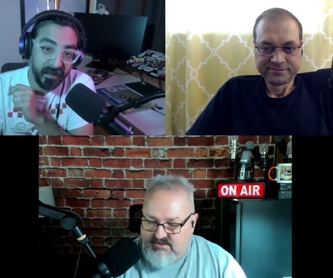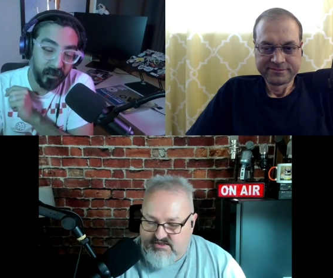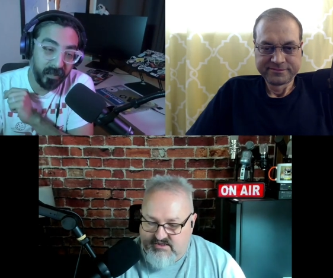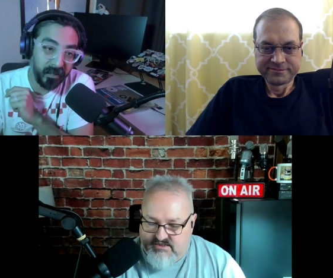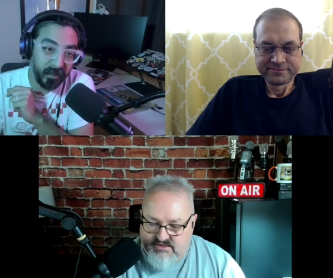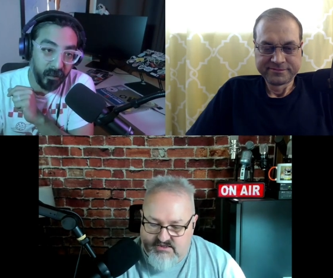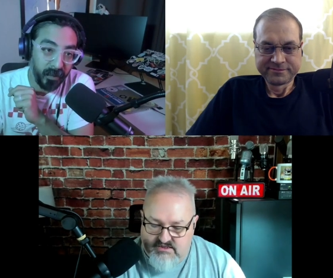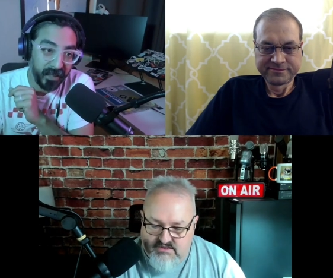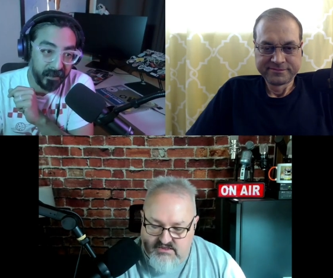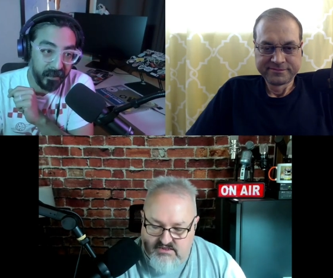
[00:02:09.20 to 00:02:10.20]
Speaker 1: they were going to go
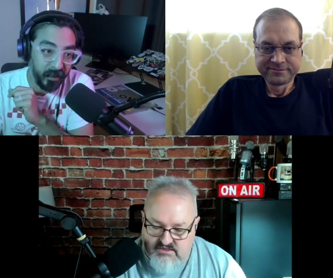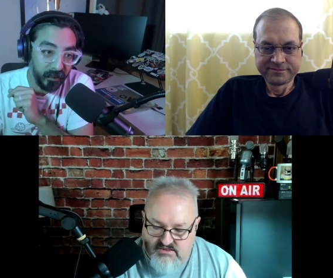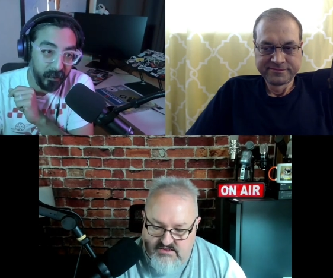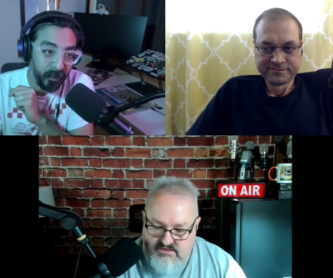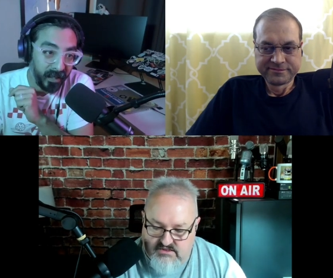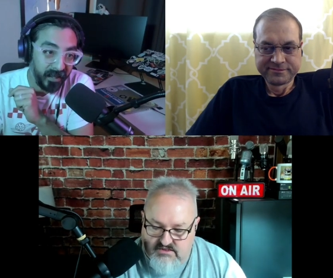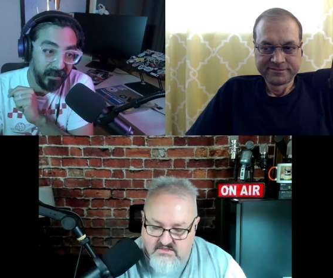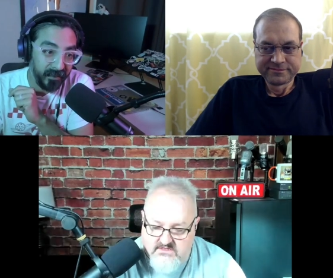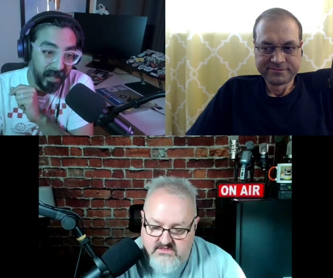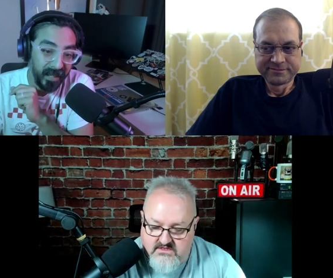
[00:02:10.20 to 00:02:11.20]
back to GNOME. I,
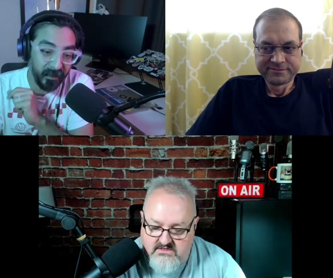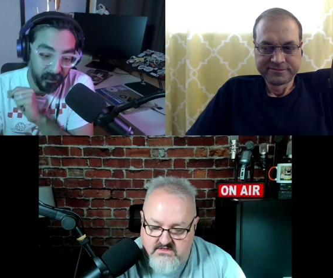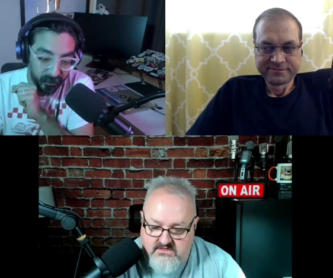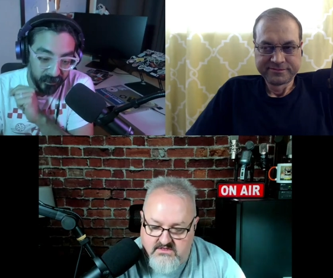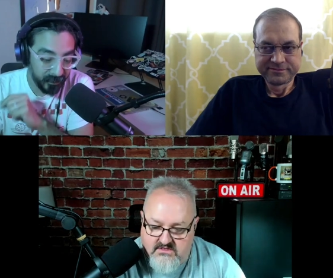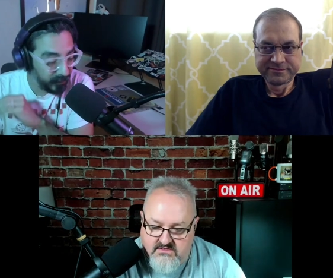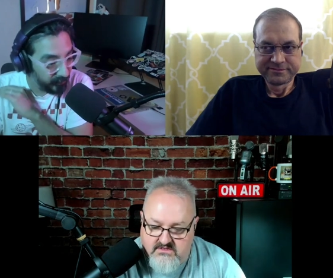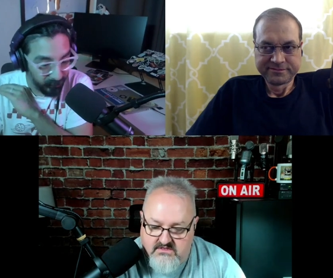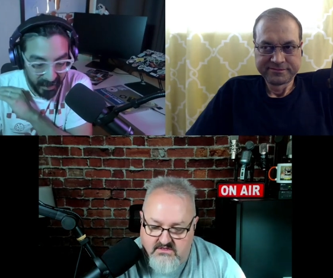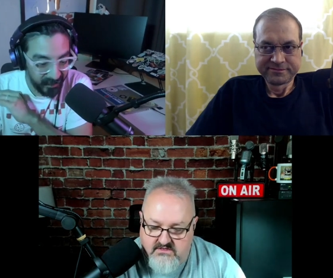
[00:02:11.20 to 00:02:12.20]
I,
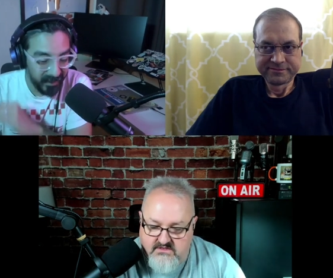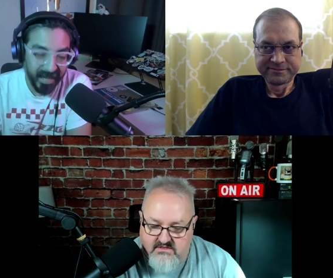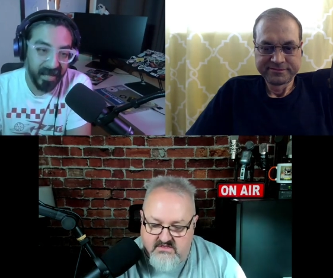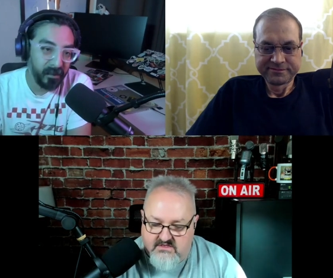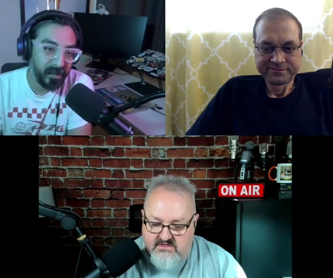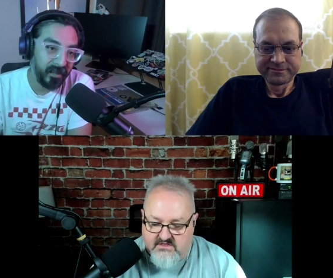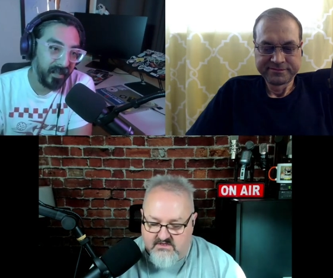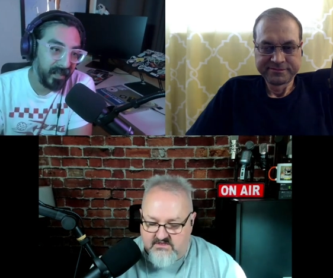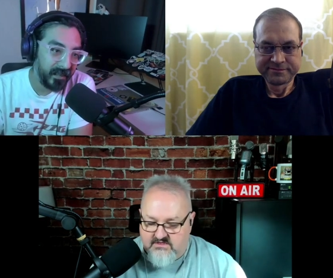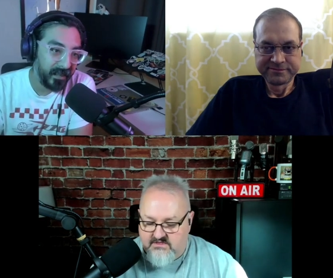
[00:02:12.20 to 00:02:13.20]
man, the Amazon
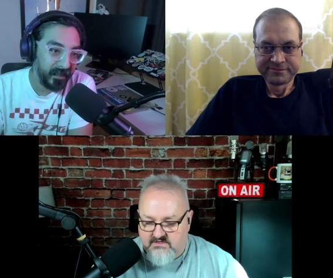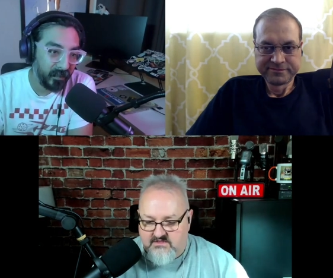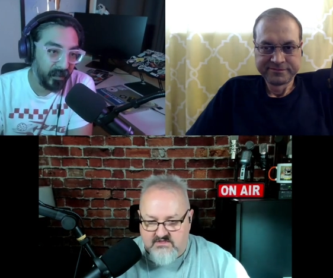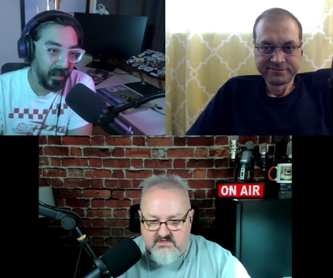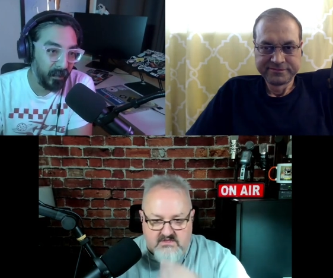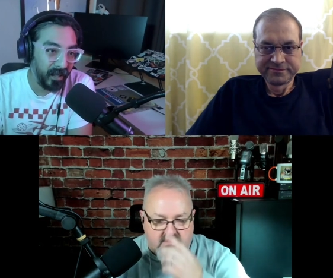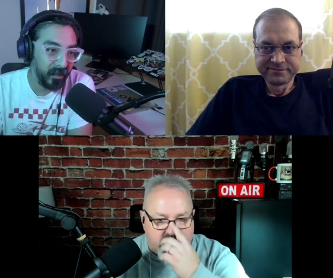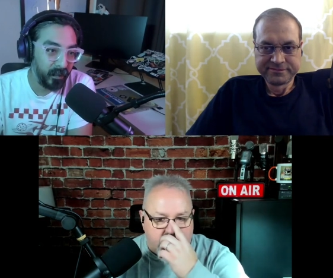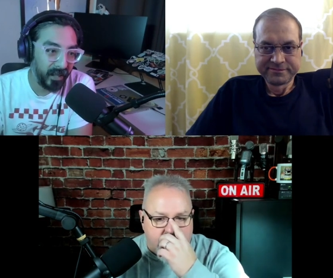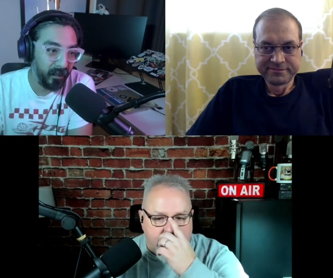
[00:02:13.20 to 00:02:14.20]
thing didn't even really bother
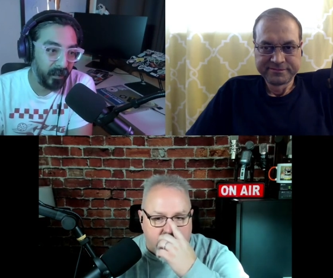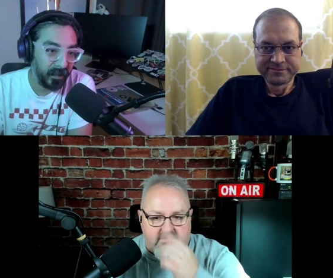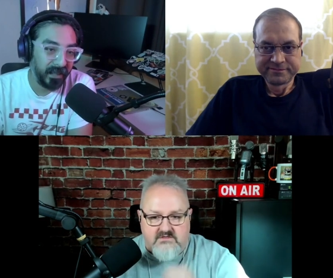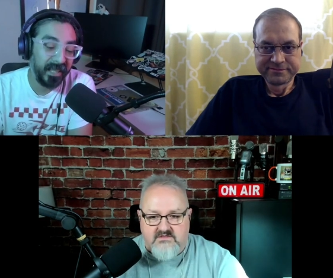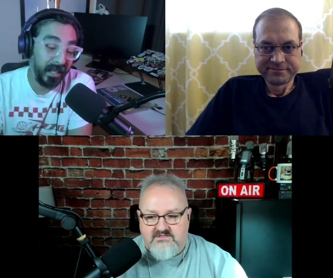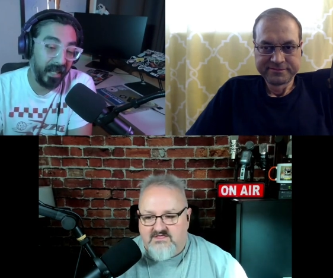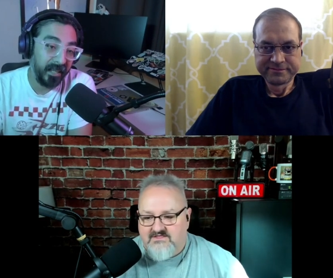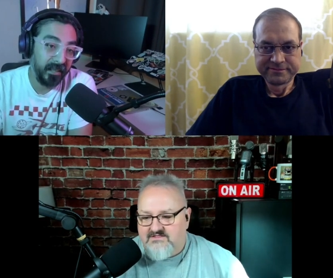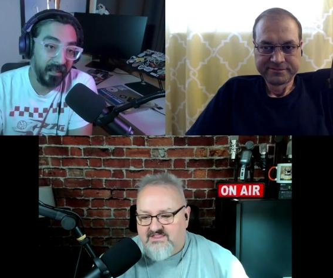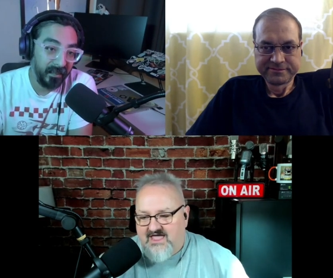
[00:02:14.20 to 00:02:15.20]
me that much. I didn't like
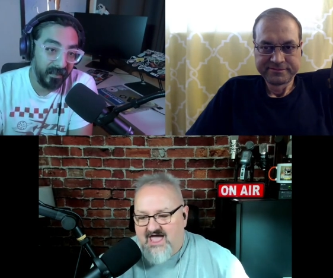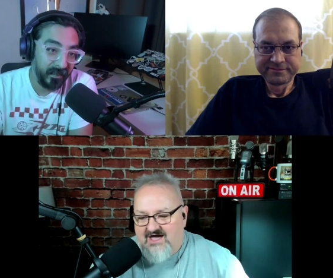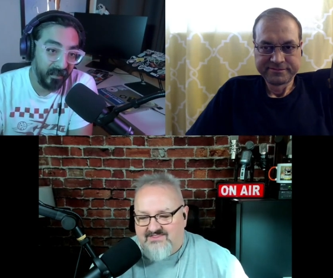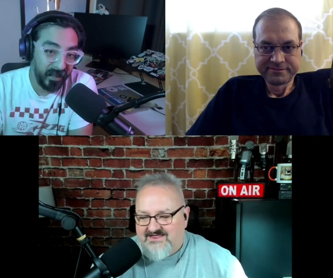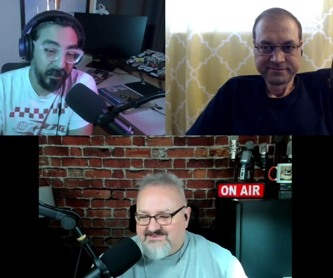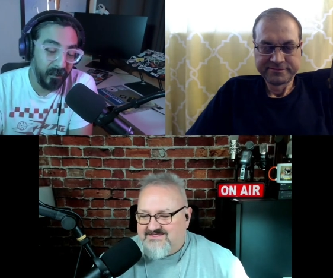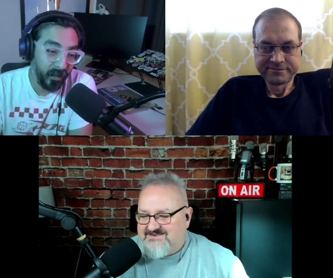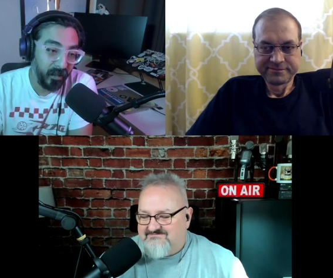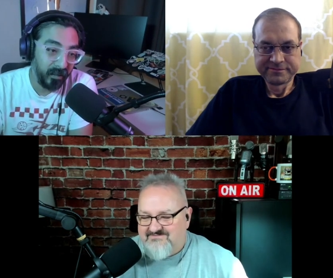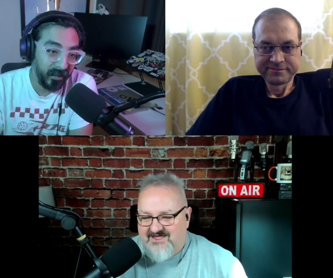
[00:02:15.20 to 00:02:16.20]
Speaker 2: it. No, that
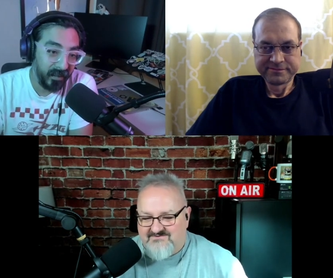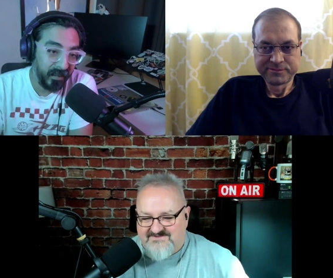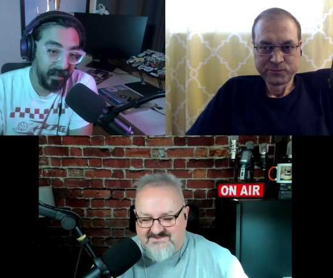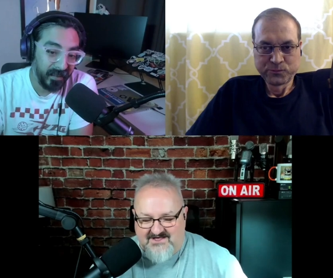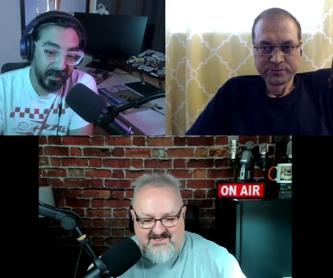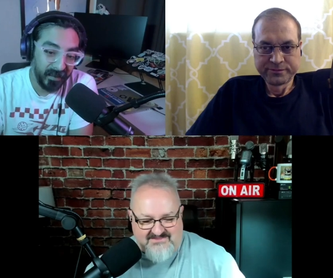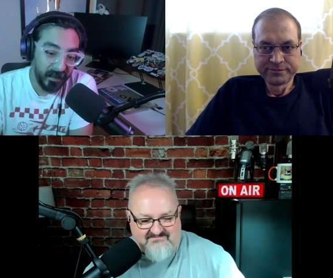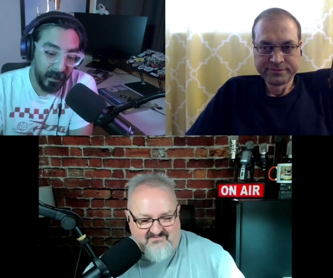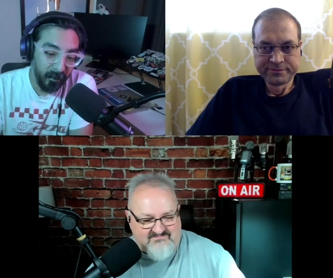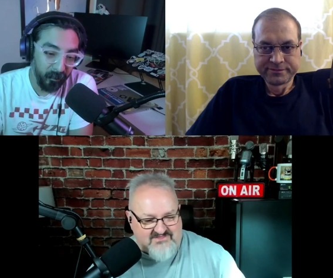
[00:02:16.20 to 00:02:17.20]
didn't. That was a
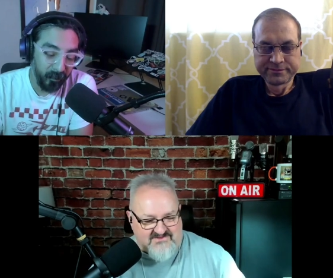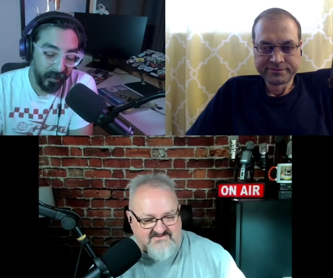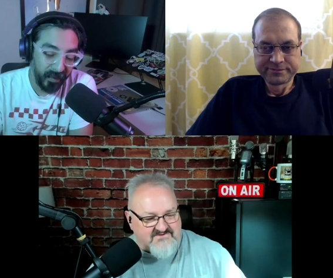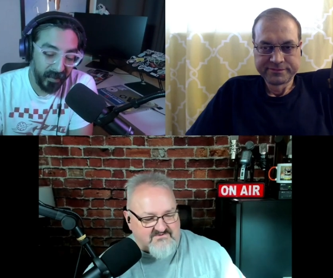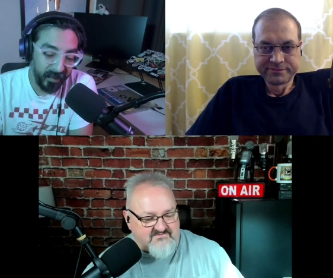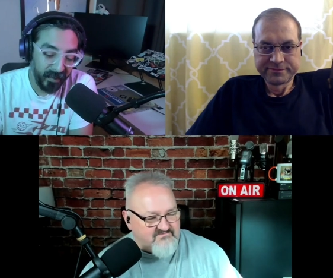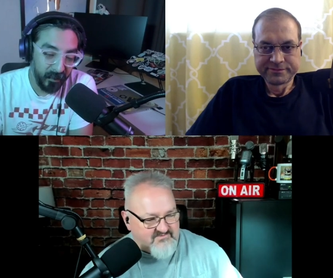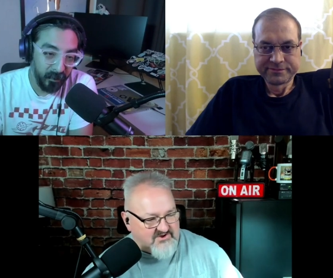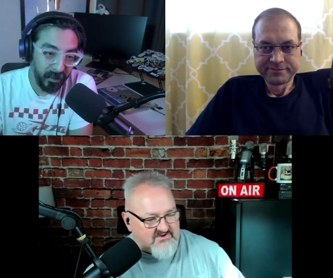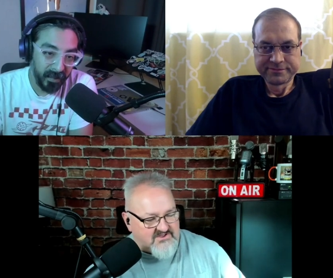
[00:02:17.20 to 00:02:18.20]
non-issue.
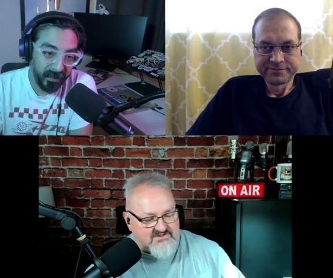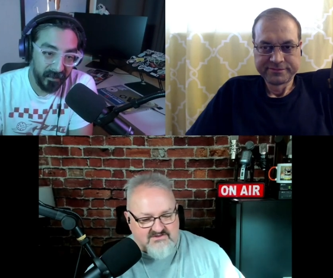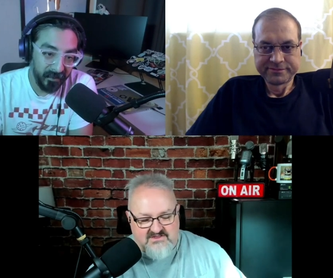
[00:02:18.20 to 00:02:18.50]
Period.